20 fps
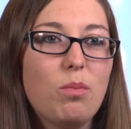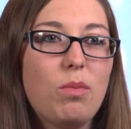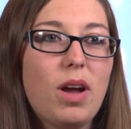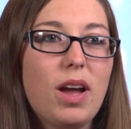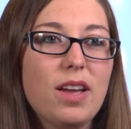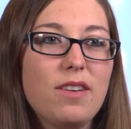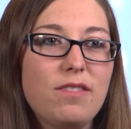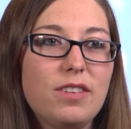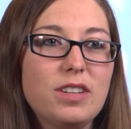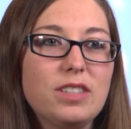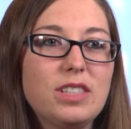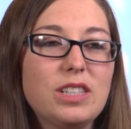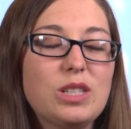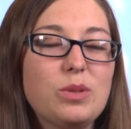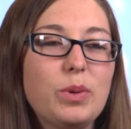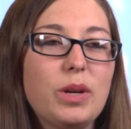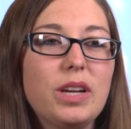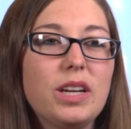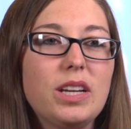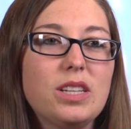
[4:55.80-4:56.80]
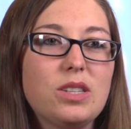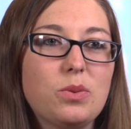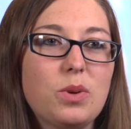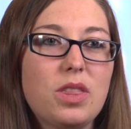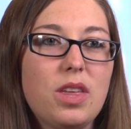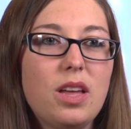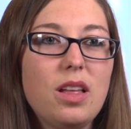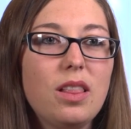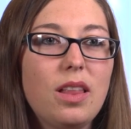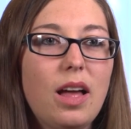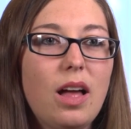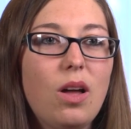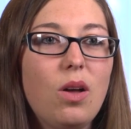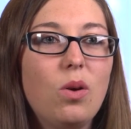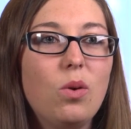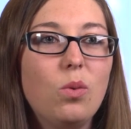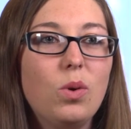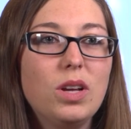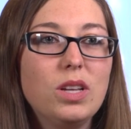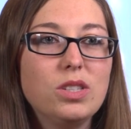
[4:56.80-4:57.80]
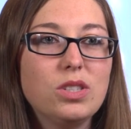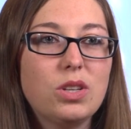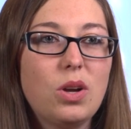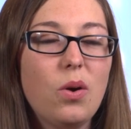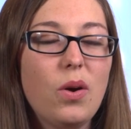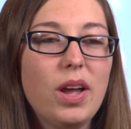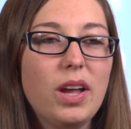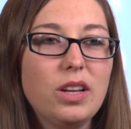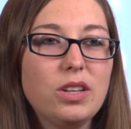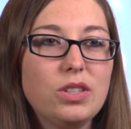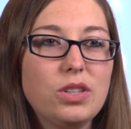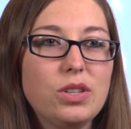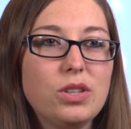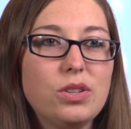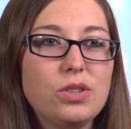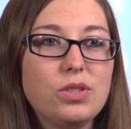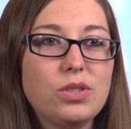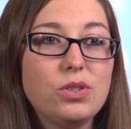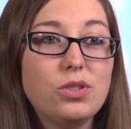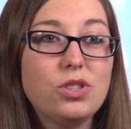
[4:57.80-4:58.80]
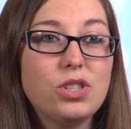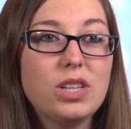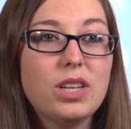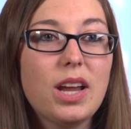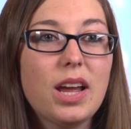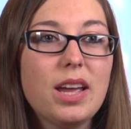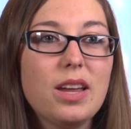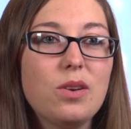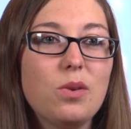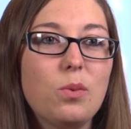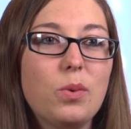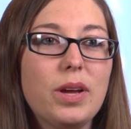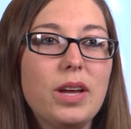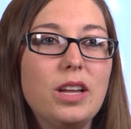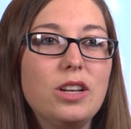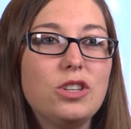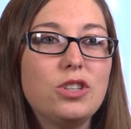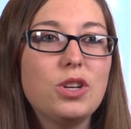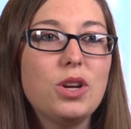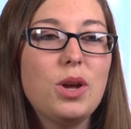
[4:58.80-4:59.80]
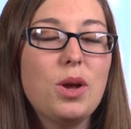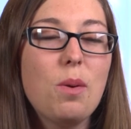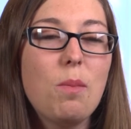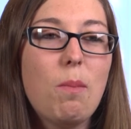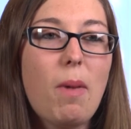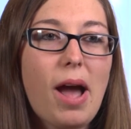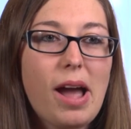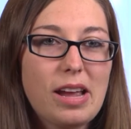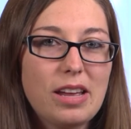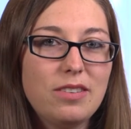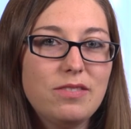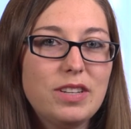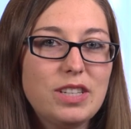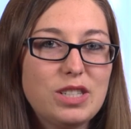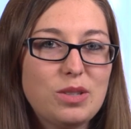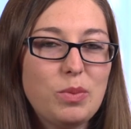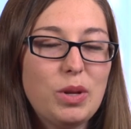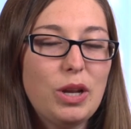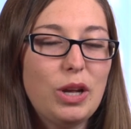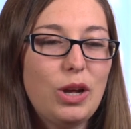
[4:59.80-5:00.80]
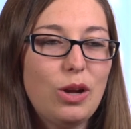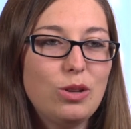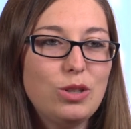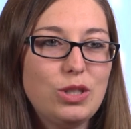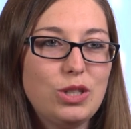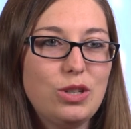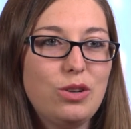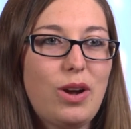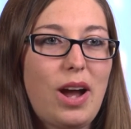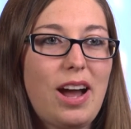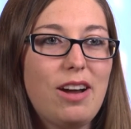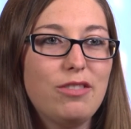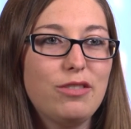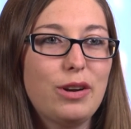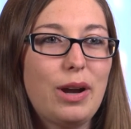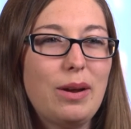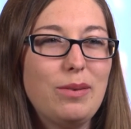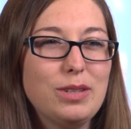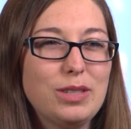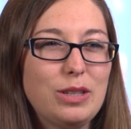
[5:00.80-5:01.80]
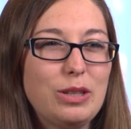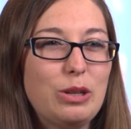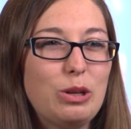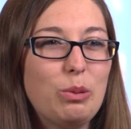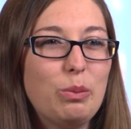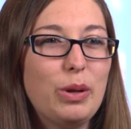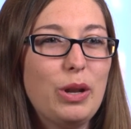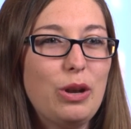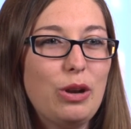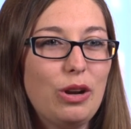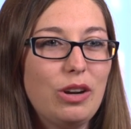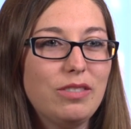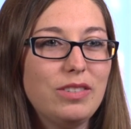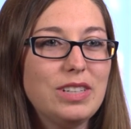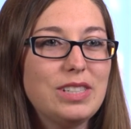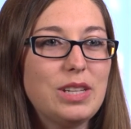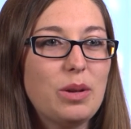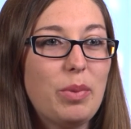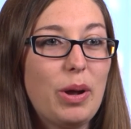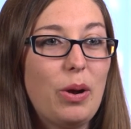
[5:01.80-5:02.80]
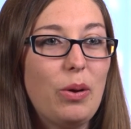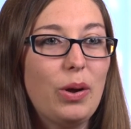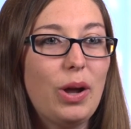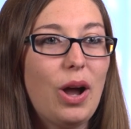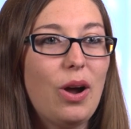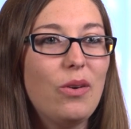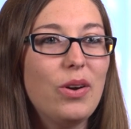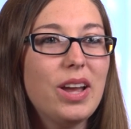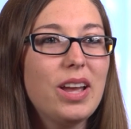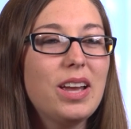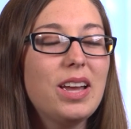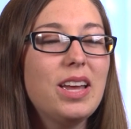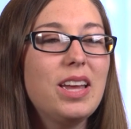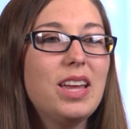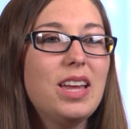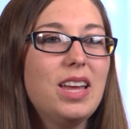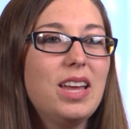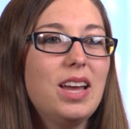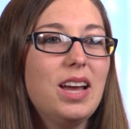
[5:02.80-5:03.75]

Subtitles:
My first experience with Hillel was going to sushi night, which Matt convinced me to go to after I was a little bit nervous about going.